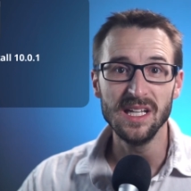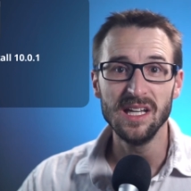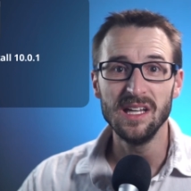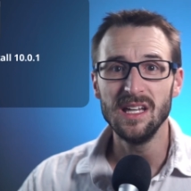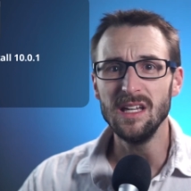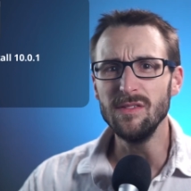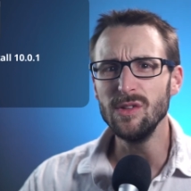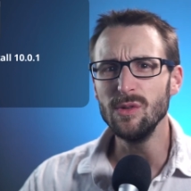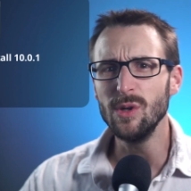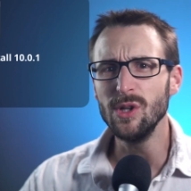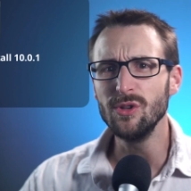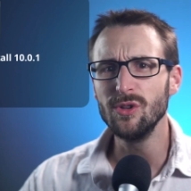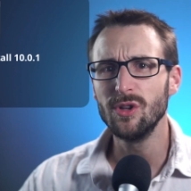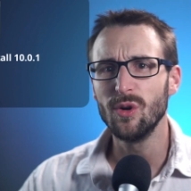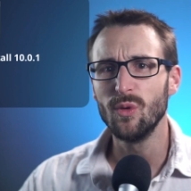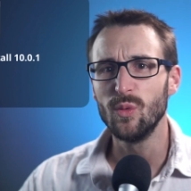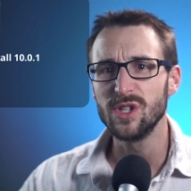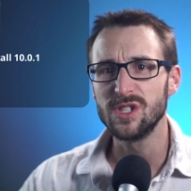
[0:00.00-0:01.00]
If you want to
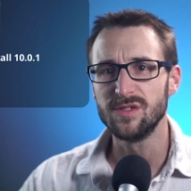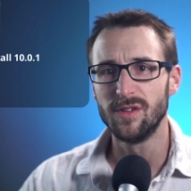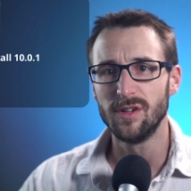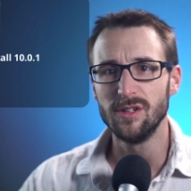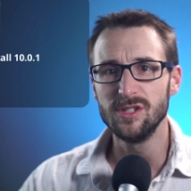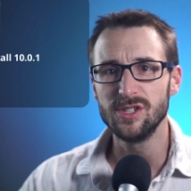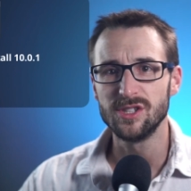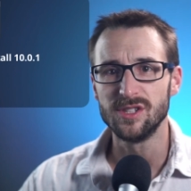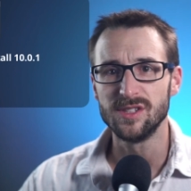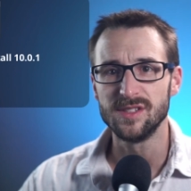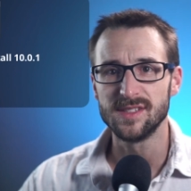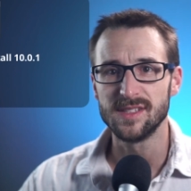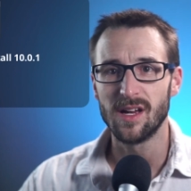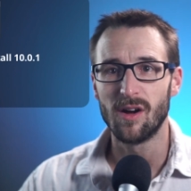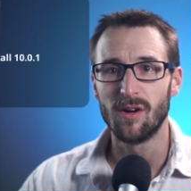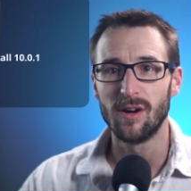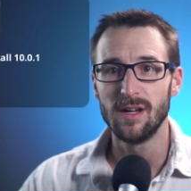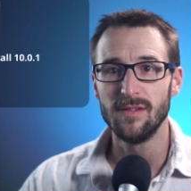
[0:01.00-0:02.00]
know which versions
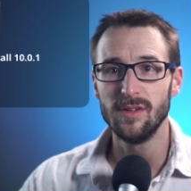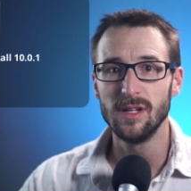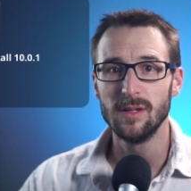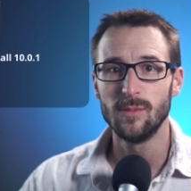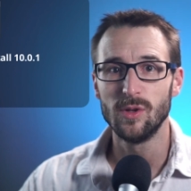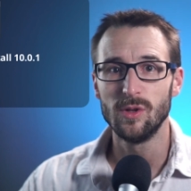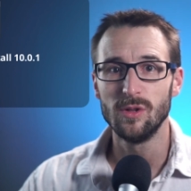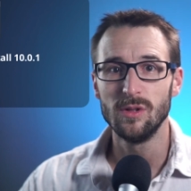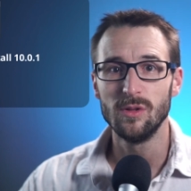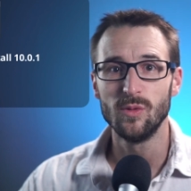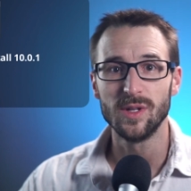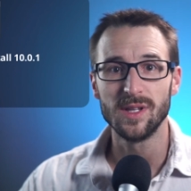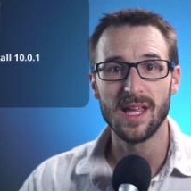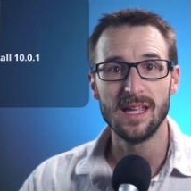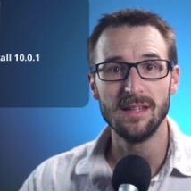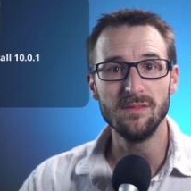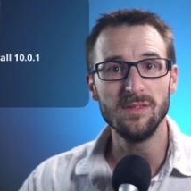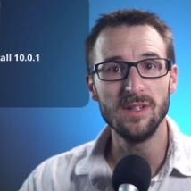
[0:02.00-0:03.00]
are available with
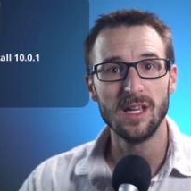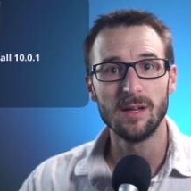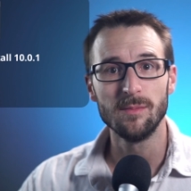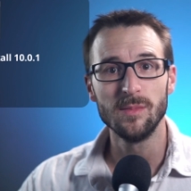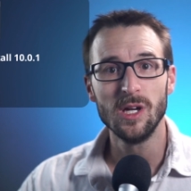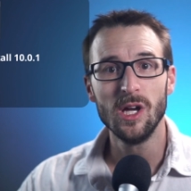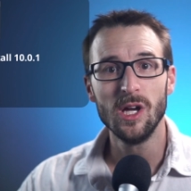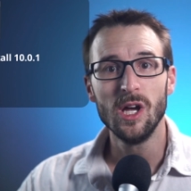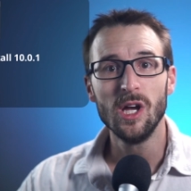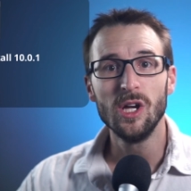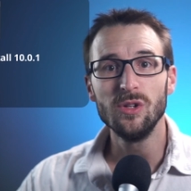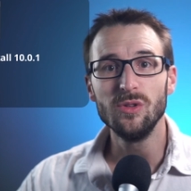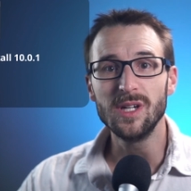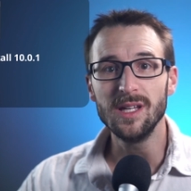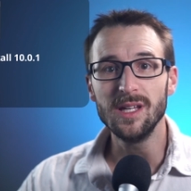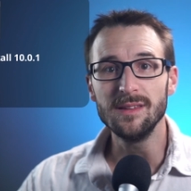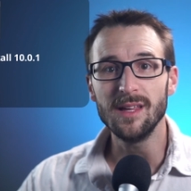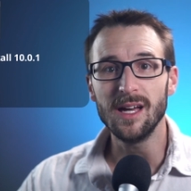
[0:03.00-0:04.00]
N V M, you
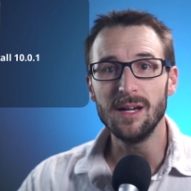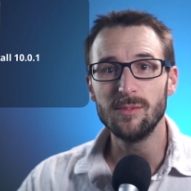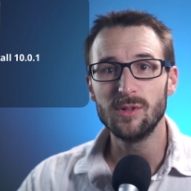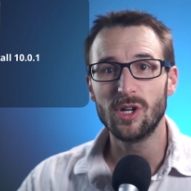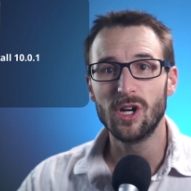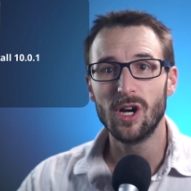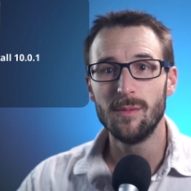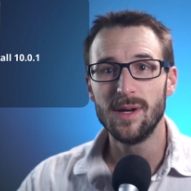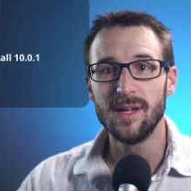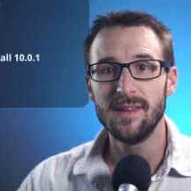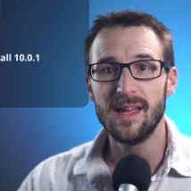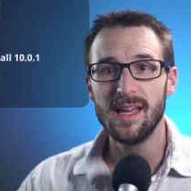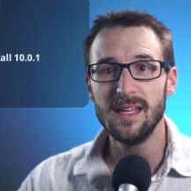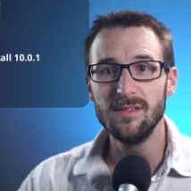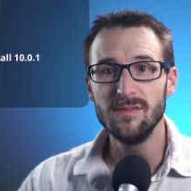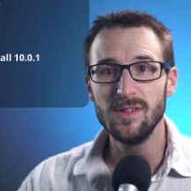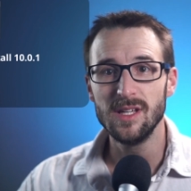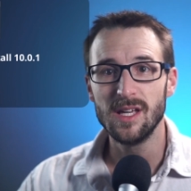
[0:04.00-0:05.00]
can type the command
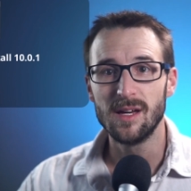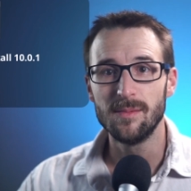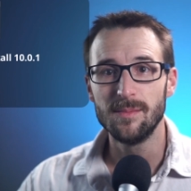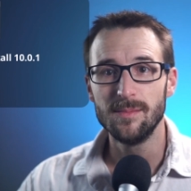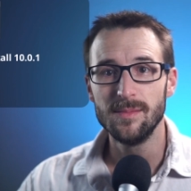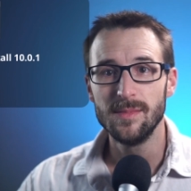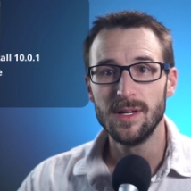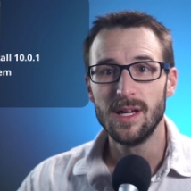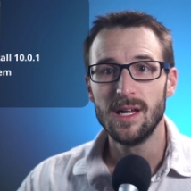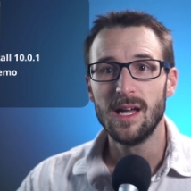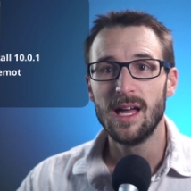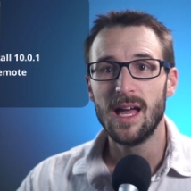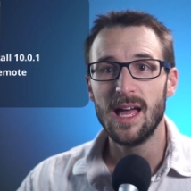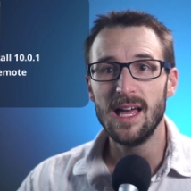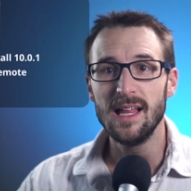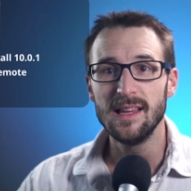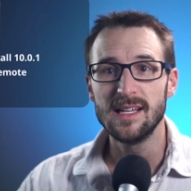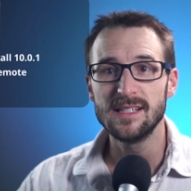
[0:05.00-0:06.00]
N V M
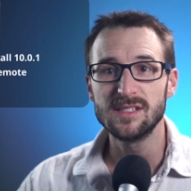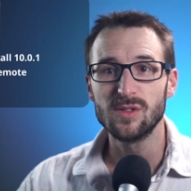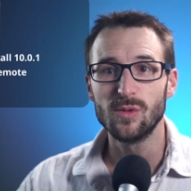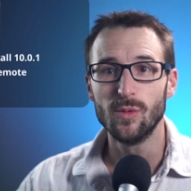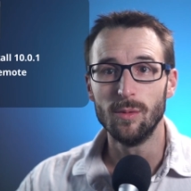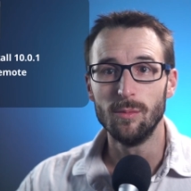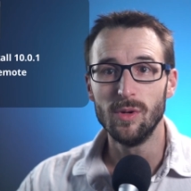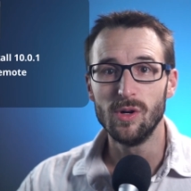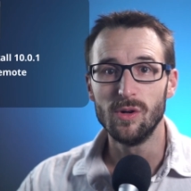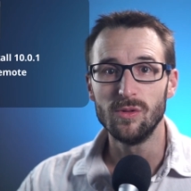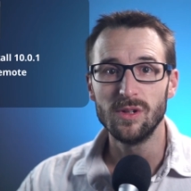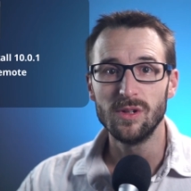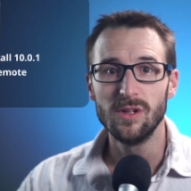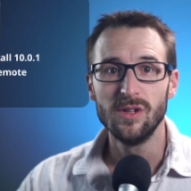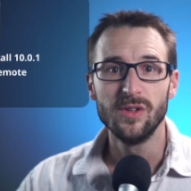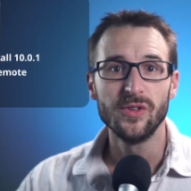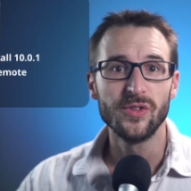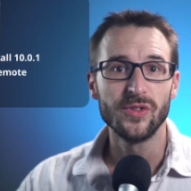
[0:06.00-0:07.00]
ls remote
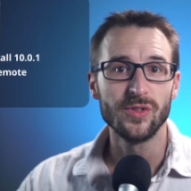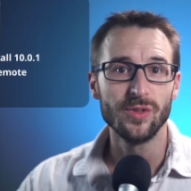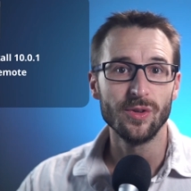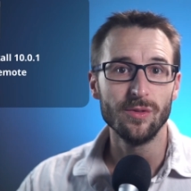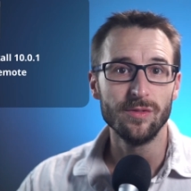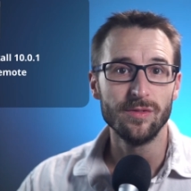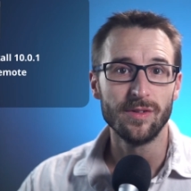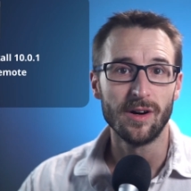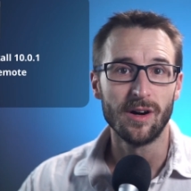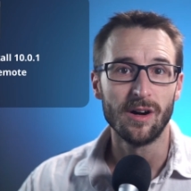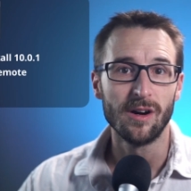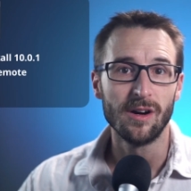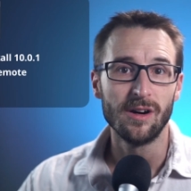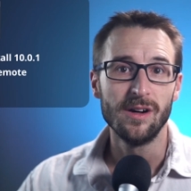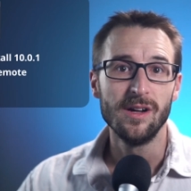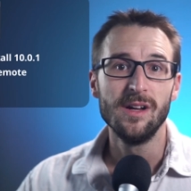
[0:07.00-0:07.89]
so far,